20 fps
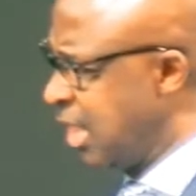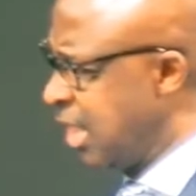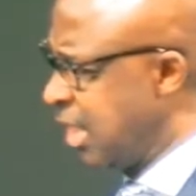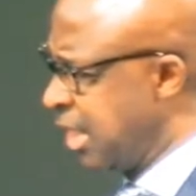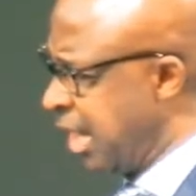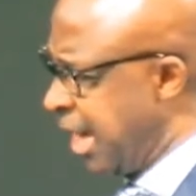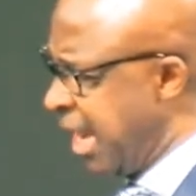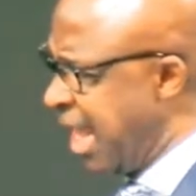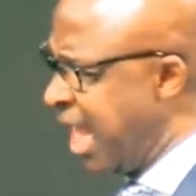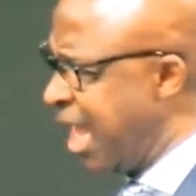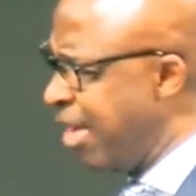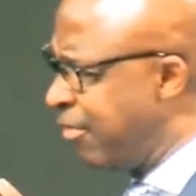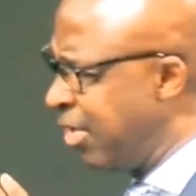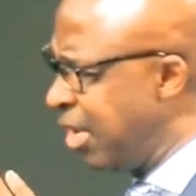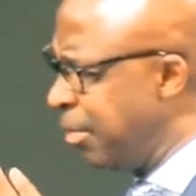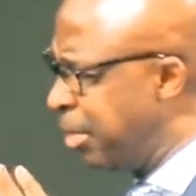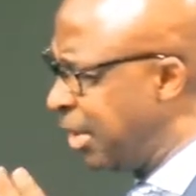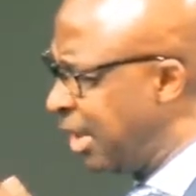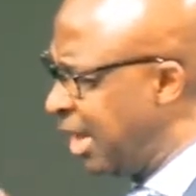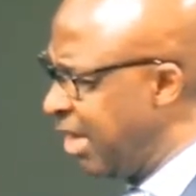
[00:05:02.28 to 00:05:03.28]
That every
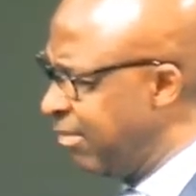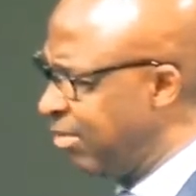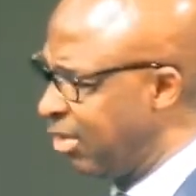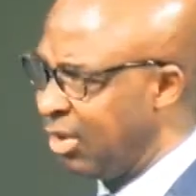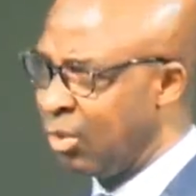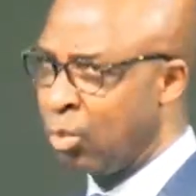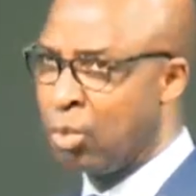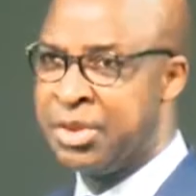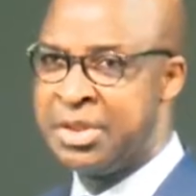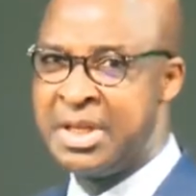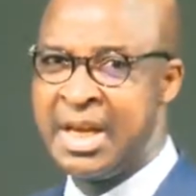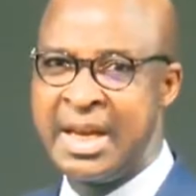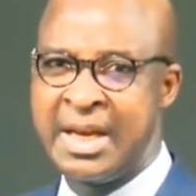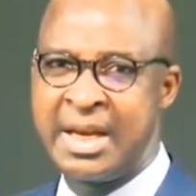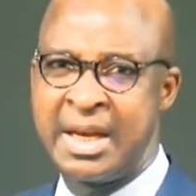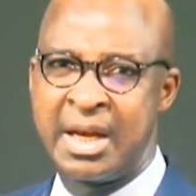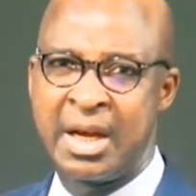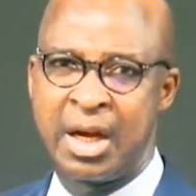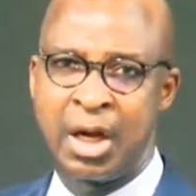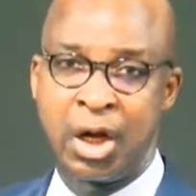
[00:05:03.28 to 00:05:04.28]
believer
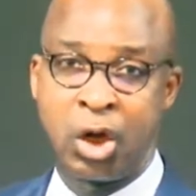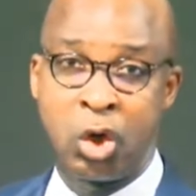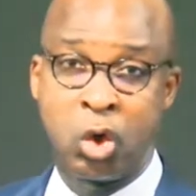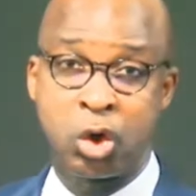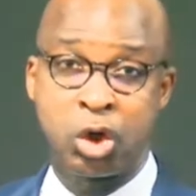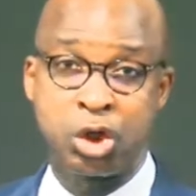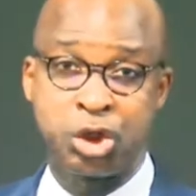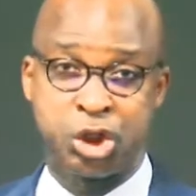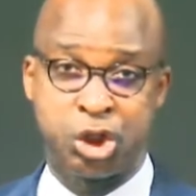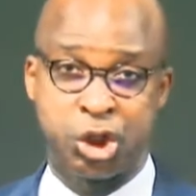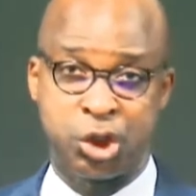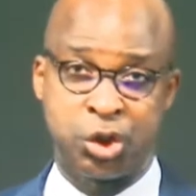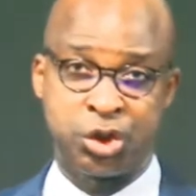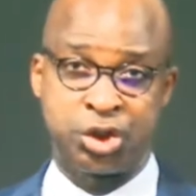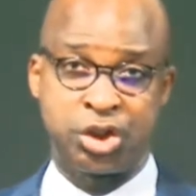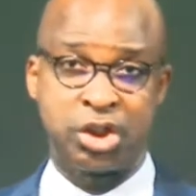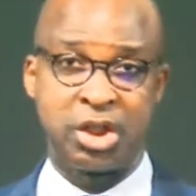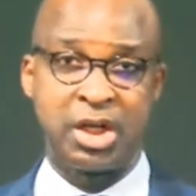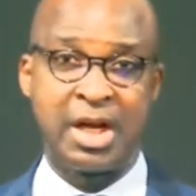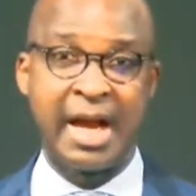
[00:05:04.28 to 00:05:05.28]
within a local
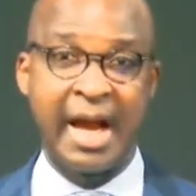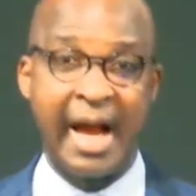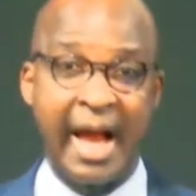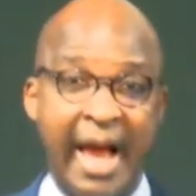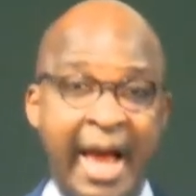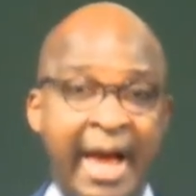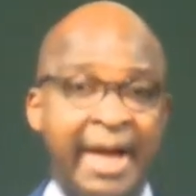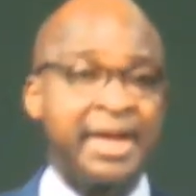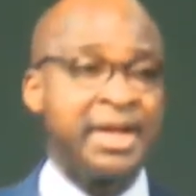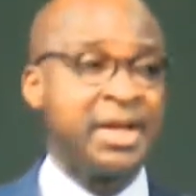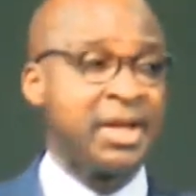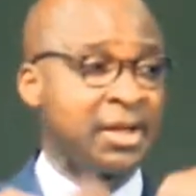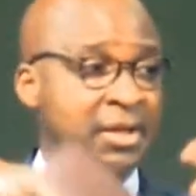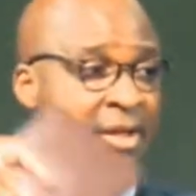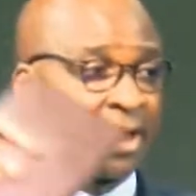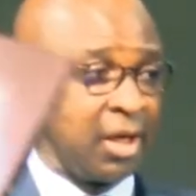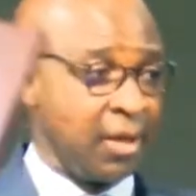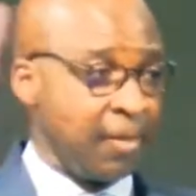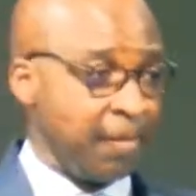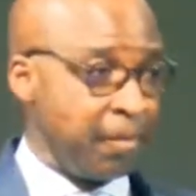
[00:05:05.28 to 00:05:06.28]
church and
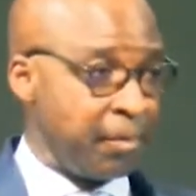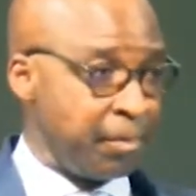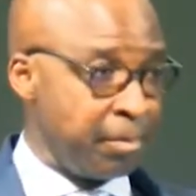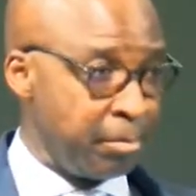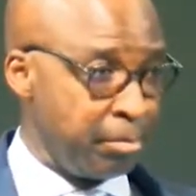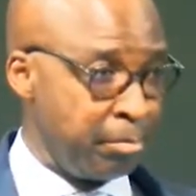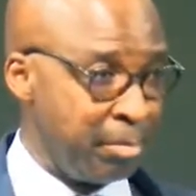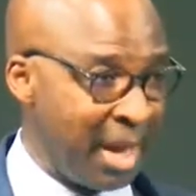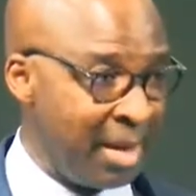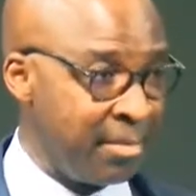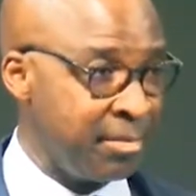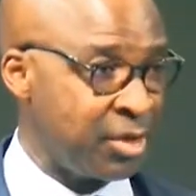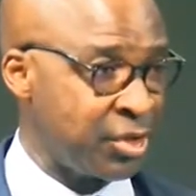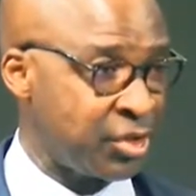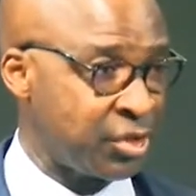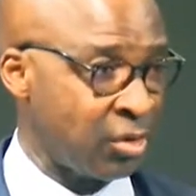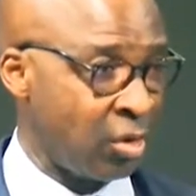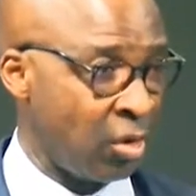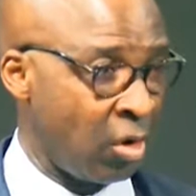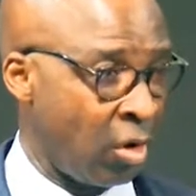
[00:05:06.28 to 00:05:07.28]

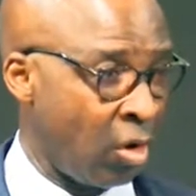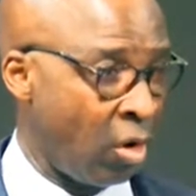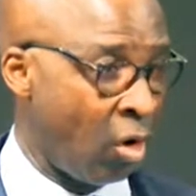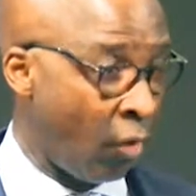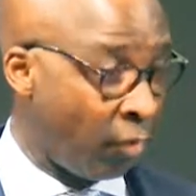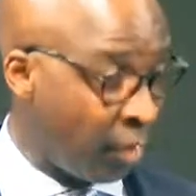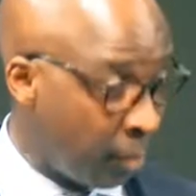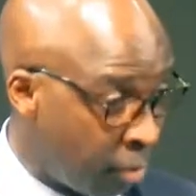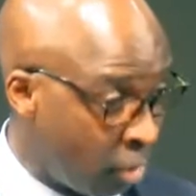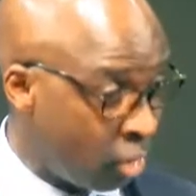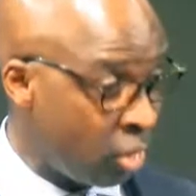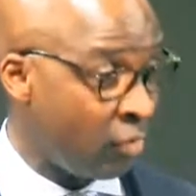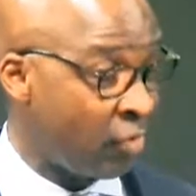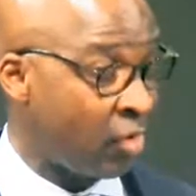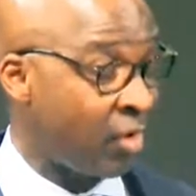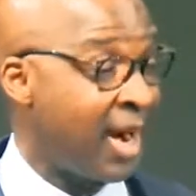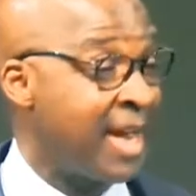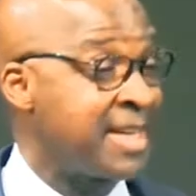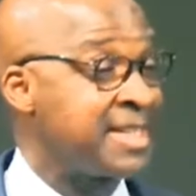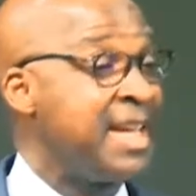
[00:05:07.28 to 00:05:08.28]
members of the body of
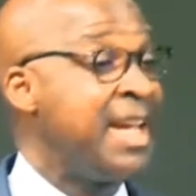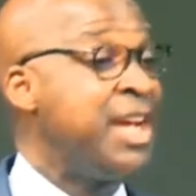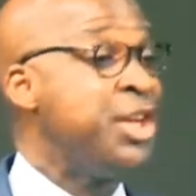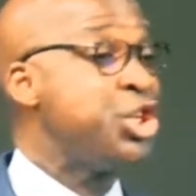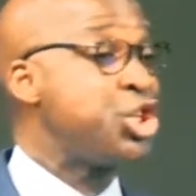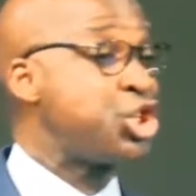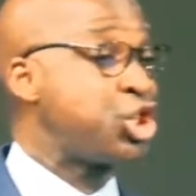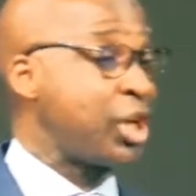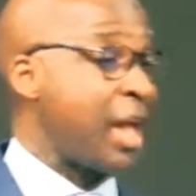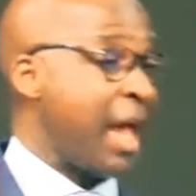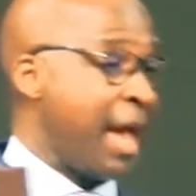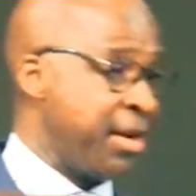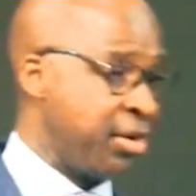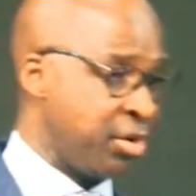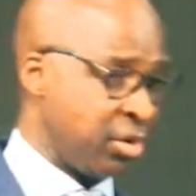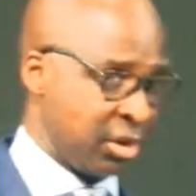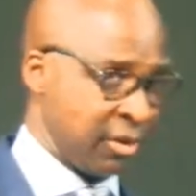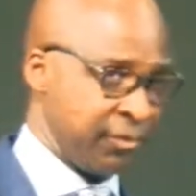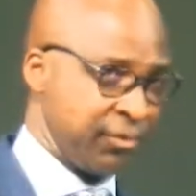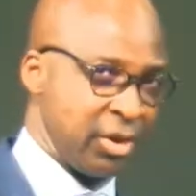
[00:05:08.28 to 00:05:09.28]
Christ in
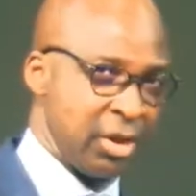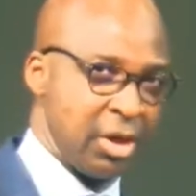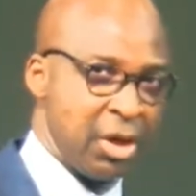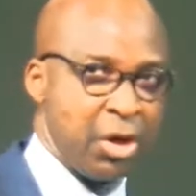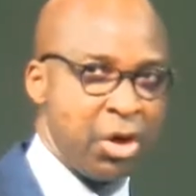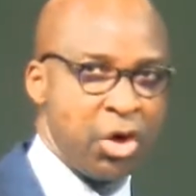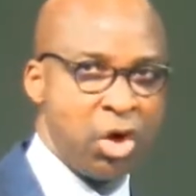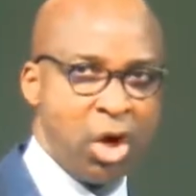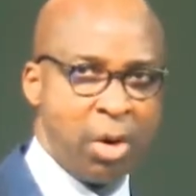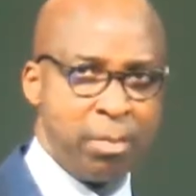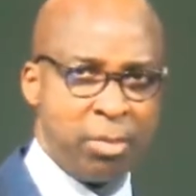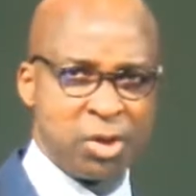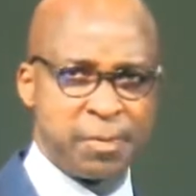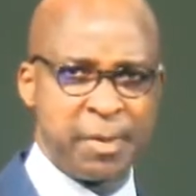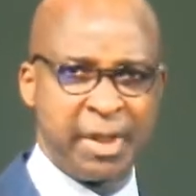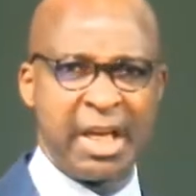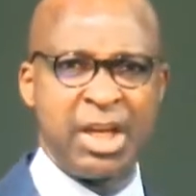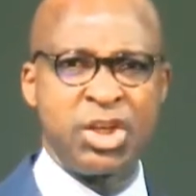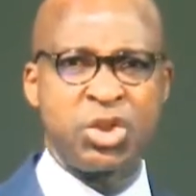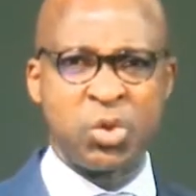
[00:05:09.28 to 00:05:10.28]
general must
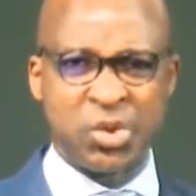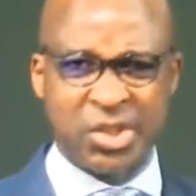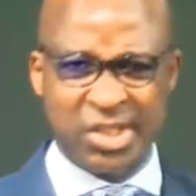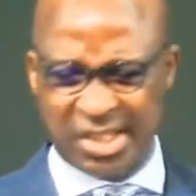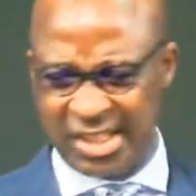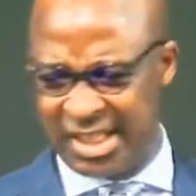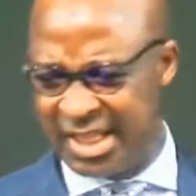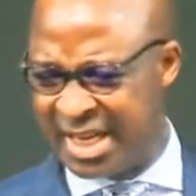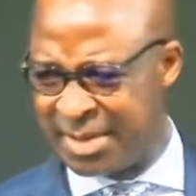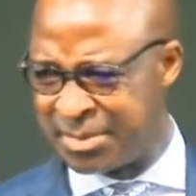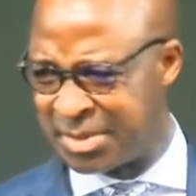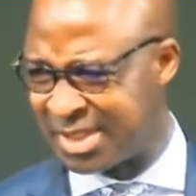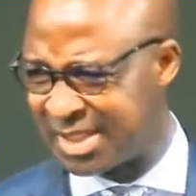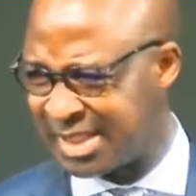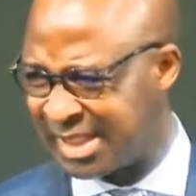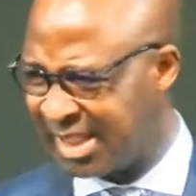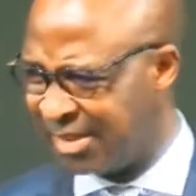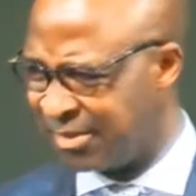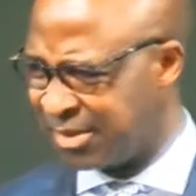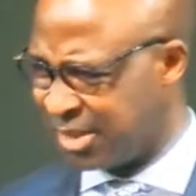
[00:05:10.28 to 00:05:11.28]
begin to see
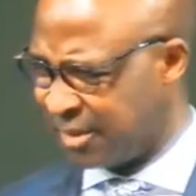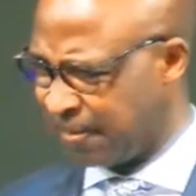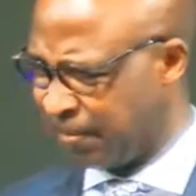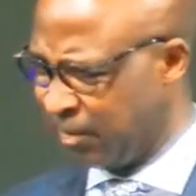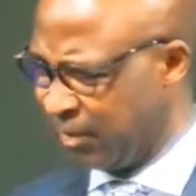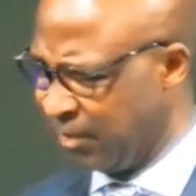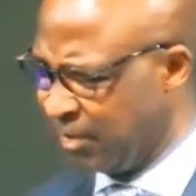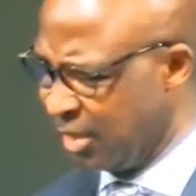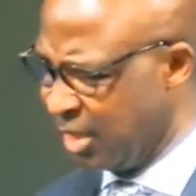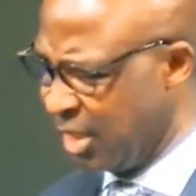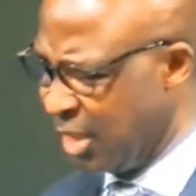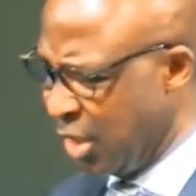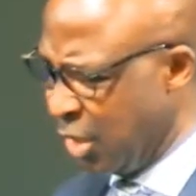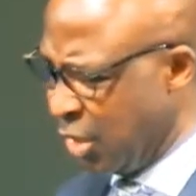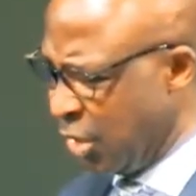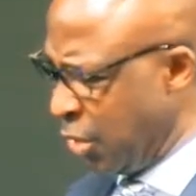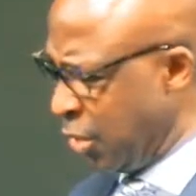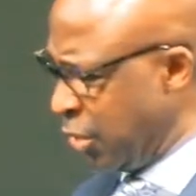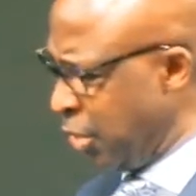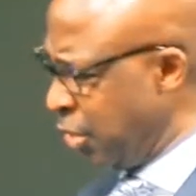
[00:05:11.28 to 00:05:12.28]
themselves
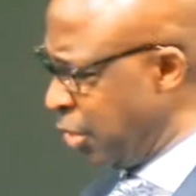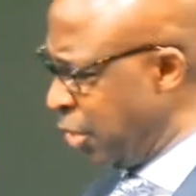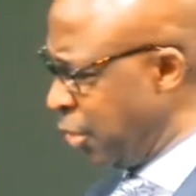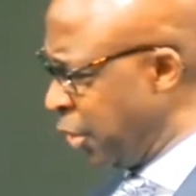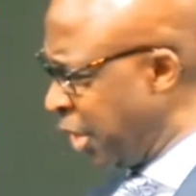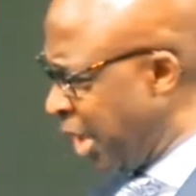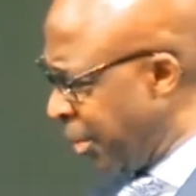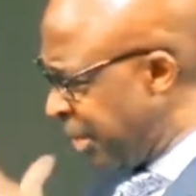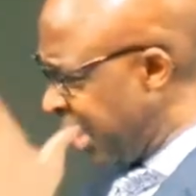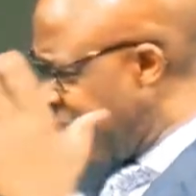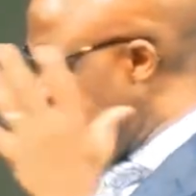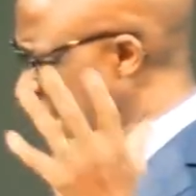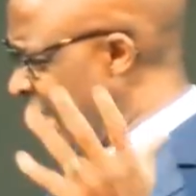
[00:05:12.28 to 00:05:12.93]
with a, big,